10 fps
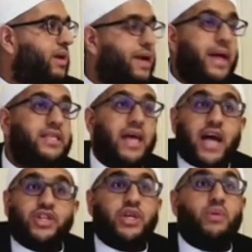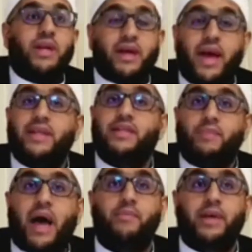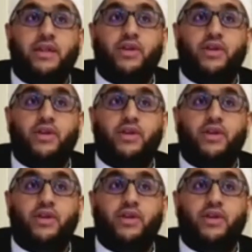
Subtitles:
And that's actually what ends up happening.